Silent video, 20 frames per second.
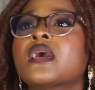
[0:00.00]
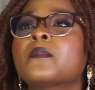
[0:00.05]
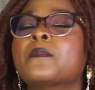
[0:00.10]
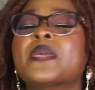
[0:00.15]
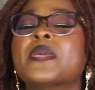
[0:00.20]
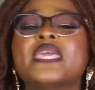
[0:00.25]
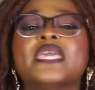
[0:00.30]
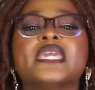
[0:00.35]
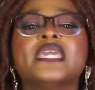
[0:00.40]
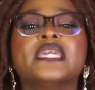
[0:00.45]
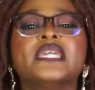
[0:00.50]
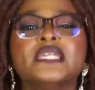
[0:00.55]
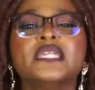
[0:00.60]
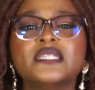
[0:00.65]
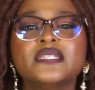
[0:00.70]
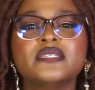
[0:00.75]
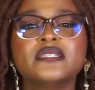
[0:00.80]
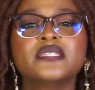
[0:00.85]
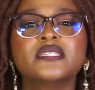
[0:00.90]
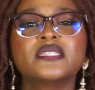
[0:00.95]

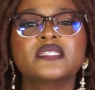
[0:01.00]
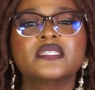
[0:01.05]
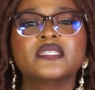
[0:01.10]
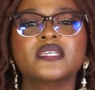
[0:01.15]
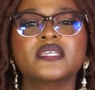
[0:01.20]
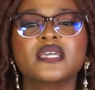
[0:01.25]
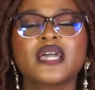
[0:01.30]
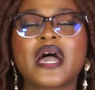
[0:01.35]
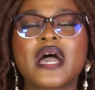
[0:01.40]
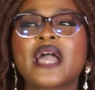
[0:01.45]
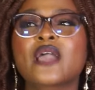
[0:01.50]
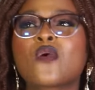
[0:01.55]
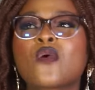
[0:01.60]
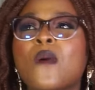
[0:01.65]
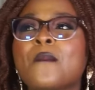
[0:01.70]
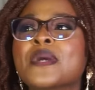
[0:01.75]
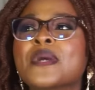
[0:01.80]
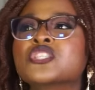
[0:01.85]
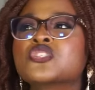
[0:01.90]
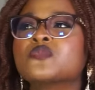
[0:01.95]
peace. I
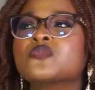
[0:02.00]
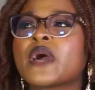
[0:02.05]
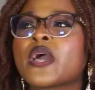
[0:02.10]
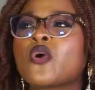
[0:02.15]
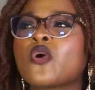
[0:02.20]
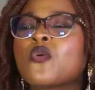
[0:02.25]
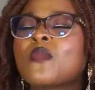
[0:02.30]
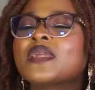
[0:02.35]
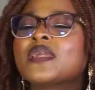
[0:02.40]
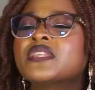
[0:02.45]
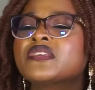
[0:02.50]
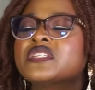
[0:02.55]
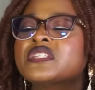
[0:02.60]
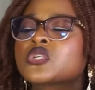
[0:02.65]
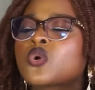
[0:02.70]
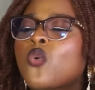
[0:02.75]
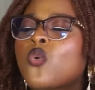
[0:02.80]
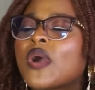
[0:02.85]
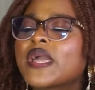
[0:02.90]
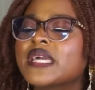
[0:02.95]
come back to my home and there
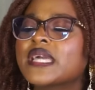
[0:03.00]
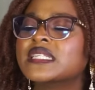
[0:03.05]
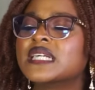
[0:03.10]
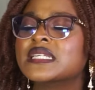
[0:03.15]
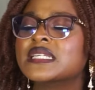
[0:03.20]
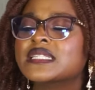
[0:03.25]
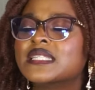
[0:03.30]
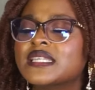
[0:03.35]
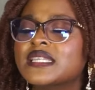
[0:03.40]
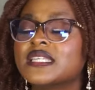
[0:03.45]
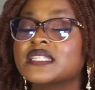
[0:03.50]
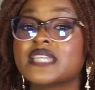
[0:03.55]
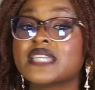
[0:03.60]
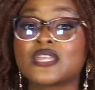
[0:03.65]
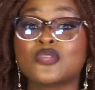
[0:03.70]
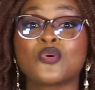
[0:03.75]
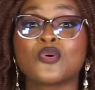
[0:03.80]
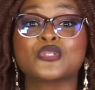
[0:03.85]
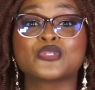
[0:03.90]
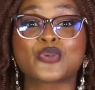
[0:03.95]
is quiet and sanity.
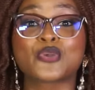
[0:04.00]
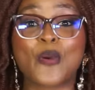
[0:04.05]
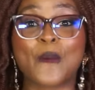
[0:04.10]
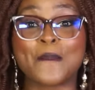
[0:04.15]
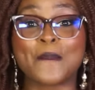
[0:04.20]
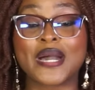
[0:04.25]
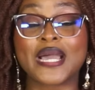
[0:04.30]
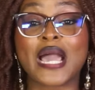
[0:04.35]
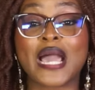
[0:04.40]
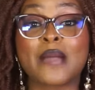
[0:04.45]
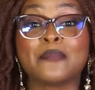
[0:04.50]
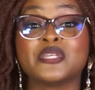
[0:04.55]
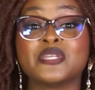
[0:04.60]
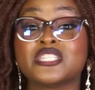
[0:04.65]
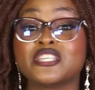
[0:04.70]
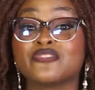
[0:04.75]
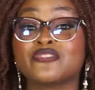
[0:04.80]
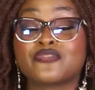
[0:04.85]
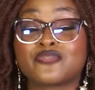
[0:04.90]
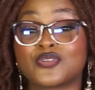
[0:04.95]
I don't want to come back and
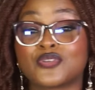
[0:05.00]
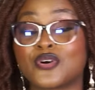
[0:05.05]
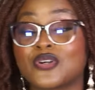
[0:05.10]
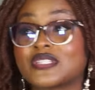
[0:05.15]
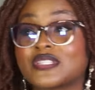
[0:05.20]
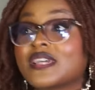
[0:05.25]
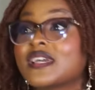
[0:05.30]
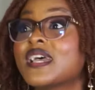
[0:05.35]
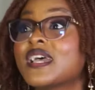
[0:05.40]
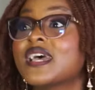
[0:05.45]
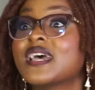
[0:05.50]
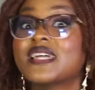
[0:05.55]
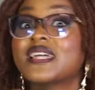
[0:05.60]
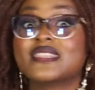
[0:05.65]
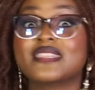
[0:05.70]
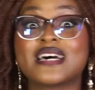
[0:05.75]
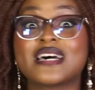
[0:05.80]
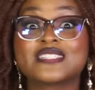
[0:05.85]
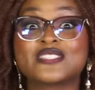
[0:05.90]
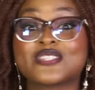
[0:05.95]
meet a flood.
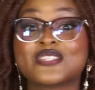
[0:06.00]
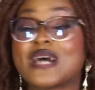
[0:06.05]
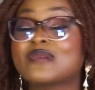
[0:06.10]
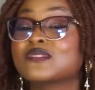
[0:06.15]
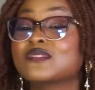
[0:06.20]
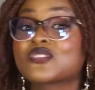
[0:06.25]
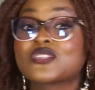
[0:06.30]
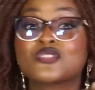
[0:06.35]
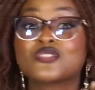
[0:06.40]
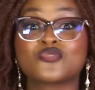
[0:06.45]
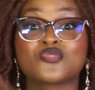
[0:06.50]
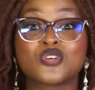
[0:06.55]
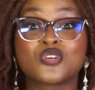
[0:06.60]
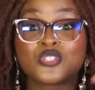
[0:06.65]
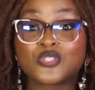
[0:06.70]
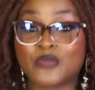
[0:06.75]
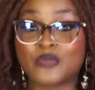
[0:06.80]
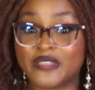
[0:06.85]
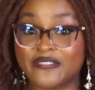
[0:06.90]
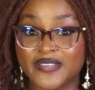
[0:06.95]
I'm just going to
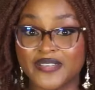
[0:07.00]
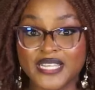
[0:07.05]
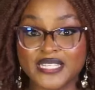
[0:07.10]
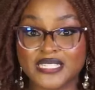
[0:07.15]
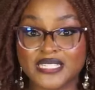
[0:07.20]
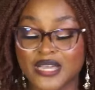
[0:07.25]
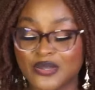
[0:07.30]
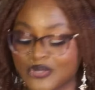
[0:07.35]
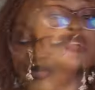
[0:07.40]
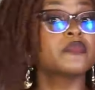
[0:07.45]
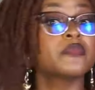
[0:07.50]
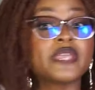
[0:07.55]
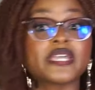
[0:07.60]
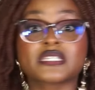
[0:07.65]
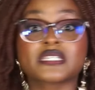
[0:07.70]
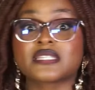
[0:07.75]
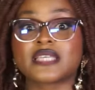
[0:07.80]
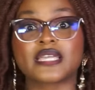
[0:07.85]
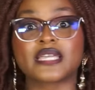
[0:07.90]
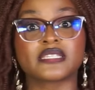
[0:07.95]
run to my father's house. Don't be
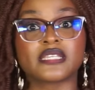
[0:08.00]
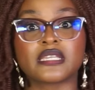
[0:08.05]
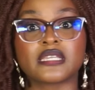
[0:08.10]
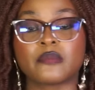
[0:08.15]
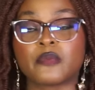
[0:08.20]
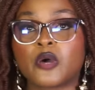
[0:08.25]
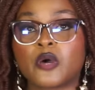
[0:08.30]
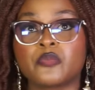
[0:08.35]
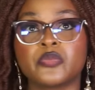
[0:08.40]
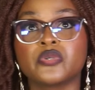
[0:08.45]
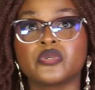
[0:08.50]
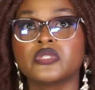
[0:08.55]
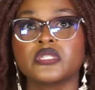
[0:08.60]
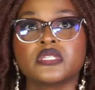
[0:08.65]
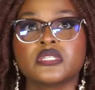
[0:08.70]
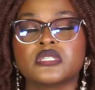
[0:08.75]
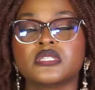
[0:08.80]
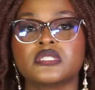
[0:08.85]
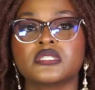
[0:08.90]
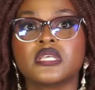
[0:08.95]
excited about
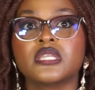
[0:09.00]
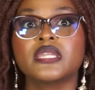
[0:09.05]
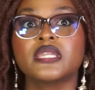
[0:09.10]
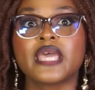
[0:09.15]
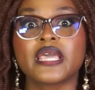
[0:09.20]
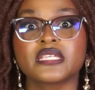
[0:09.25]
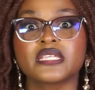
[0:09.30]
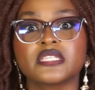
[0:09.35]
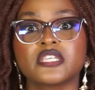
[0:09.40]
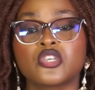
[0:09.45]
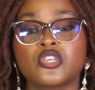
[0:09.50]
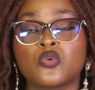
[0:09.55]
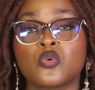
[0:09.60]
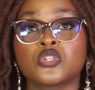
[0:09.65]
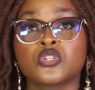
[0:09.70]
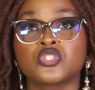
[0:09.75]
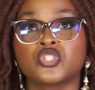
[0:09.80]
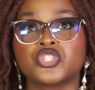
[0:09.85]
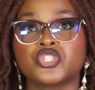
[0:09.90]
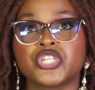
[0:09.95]
buildings. The next thing you
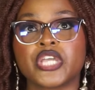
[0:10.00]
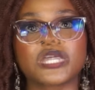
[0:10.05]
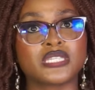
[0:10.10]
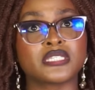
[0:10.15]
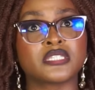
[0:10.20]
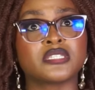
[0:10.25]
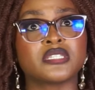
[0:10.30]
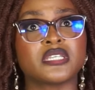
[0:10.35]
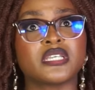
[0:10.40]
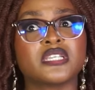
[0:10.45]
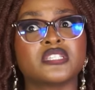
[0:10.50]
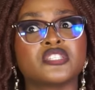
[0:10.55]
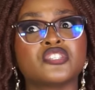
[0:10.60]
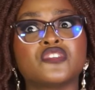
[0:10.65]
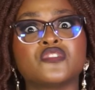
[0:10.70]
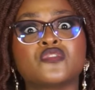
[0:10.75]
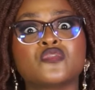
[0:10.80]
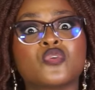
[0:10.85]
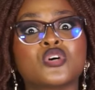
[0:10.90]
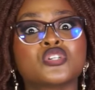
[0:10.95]
want to check is if
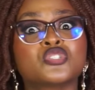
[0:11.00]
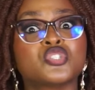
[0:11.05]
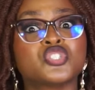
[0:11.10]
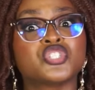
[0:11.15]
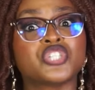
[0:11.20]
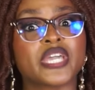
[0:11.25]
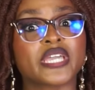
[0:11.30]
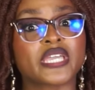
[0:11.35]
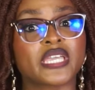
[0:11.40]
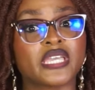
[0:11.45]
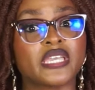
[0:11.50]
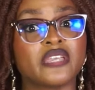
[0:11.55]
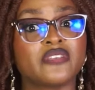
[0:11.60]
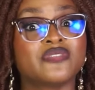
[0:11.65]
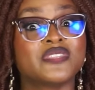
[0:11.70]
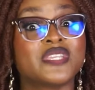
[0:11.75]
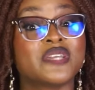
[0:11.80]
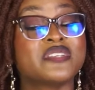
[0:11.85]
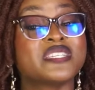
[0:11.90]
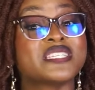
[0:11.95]
you want to check
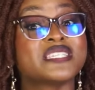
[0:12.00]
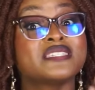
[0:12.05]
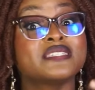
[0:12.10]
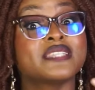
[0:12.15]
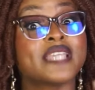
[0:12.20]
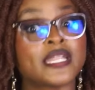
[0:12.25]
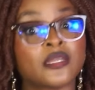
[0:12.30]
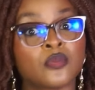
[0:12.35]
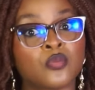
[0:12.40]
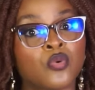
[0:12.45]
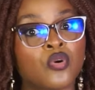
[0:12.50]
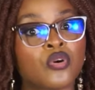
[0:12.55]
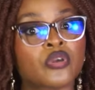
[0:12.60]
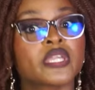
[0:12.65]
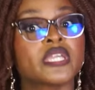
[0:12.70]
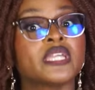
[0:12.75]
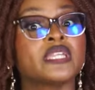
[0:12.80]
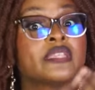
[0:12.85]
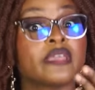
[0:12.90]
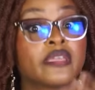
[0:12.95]
if there is
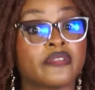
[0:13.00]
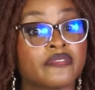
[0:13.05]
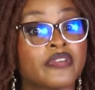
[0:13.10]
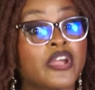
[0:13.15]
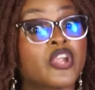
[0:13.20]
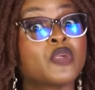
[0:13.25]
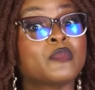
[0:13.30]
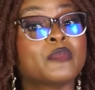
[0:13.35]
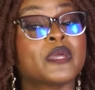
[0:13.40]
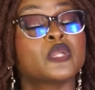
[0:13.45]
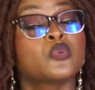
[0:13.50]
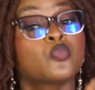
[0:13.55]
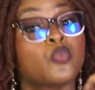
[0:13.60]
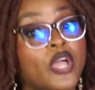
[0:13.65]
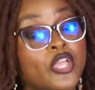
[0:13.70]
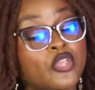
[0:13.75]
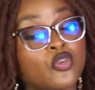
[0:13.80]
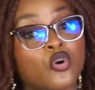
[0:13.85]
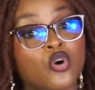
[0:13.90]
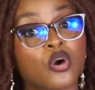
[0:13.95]
network in the environment
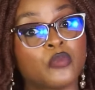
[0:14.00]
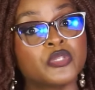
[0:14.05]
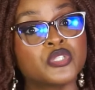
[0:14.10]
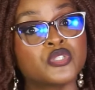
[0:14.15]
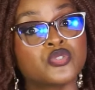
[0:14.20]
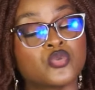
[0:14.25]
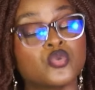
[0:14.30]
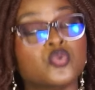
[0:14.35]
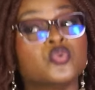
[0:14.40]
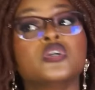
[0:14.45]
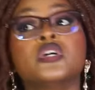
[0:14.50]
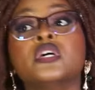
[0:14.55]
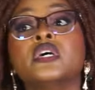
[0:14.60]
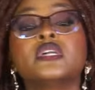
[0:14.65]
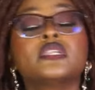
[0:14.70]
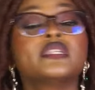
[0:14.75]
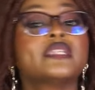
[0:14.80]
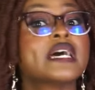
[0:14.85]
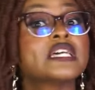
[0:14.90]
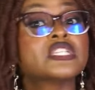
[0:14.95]
where you're coming to.
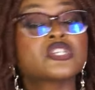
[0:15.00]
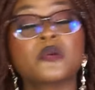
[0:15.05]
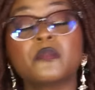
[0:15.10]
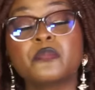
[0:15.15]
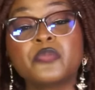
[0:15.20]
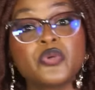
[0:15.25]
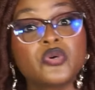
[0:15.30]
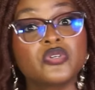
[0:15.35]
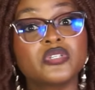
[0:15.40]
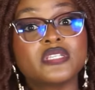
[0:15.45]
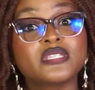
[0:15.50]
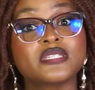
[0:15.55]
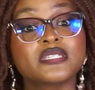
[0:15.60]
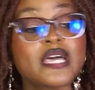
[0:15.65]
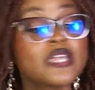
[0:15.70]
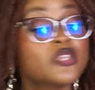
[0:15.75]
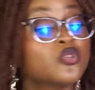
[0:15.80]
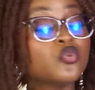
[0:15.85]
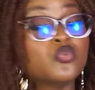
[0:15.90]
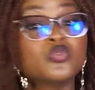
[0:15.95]
There are some buildings
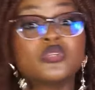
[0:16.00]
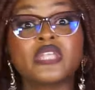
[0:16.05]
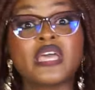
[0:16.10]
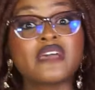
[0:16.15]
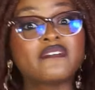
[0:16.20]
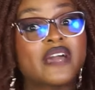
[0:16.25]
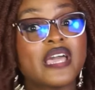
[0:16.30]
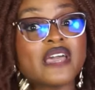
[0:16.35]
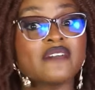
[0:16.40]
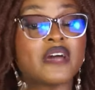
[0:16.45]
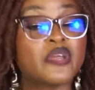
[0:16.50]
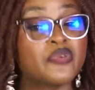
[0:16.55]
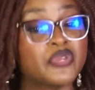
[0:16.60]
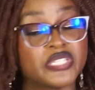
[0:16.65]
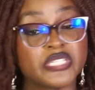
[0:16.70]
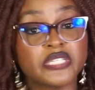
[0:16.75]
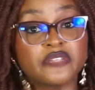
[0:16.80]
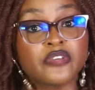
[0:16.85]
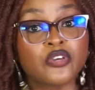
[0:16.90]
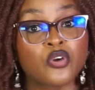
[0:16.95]
that you will never ever
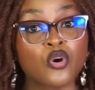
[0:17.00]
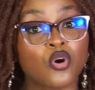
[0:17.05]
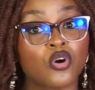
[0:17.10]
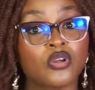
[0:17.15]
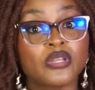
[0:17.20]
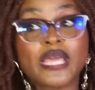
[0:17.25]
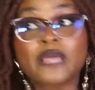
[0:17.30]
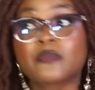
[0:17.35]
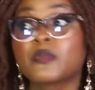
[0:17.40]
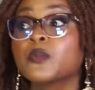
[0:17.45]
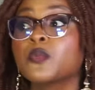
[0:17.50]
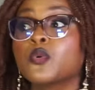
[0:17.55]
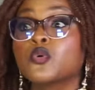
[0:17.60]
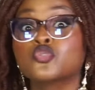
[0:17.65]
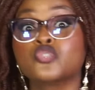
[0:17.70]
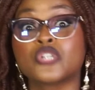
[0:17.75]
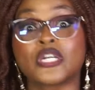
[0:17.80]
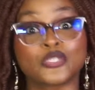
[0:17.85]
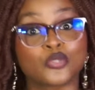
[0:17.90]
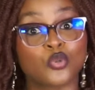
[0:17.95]
receive a call. Like, people
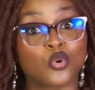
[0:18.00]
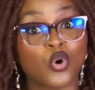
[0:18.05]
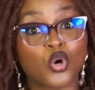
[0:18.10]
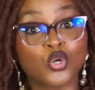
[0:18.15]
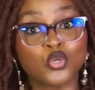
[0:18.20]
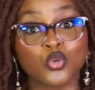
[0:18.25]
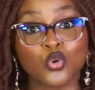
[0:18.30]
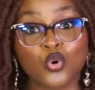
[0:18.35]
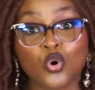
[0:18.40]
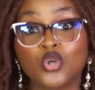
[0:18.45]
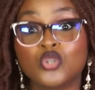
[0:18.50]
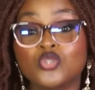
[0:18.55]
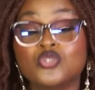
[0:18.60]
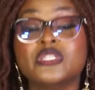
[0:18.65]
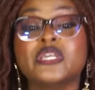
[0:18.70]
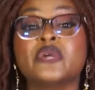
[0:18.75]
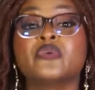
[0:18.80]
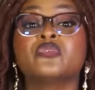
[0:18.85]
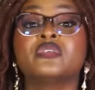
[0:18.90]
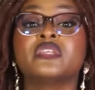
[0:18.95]
will try to call you.
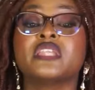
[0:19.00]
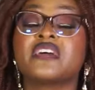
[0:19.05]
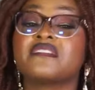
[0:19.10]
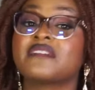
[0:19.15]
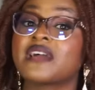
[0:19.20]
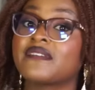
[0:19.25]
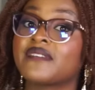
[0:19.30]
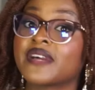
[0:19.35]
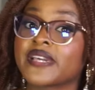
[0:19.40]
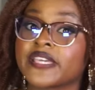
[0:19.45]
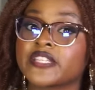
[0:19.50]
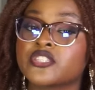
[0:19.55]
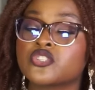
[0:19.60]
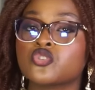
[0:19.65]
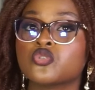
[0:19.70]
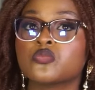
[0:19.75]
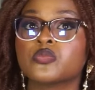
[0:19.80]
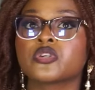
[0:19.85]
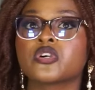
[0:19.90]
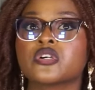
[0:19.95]
They will never ever get
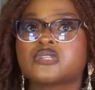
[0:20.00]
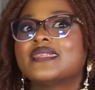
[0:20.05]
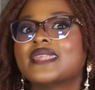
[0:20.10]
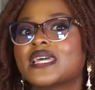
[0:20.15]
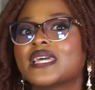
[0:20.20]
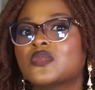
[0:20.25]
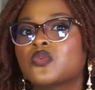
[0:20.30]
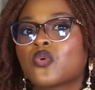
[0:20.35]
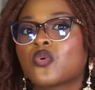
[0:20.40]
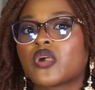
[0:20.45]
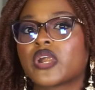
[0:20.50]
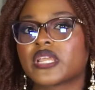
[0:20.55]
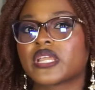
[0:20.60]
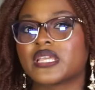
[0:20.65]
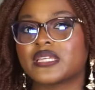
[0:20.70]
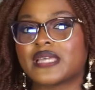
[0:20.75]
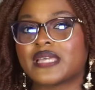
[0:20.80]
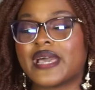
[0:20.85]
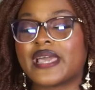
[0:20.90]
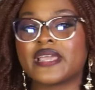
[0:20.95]
to you because
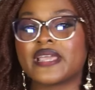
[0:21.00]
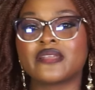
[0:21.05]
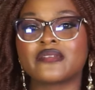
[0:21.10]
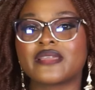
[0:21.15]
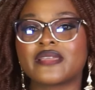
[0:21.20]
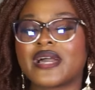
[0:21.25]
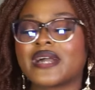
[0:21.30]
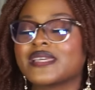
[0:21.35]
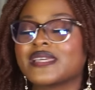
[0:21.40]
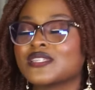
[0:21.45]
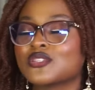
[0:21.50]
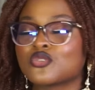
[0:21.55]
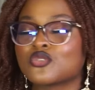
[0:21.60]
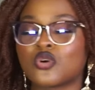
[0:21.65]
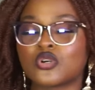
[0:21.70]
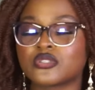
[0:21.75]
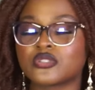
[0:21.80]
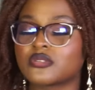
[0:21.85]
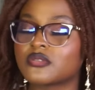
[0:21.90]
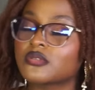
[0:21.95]
network in that area is
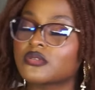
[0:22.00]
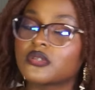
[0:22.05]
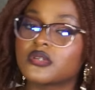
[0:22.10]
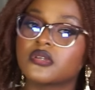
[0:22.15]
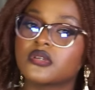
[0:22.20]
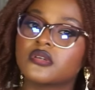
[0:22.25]
not...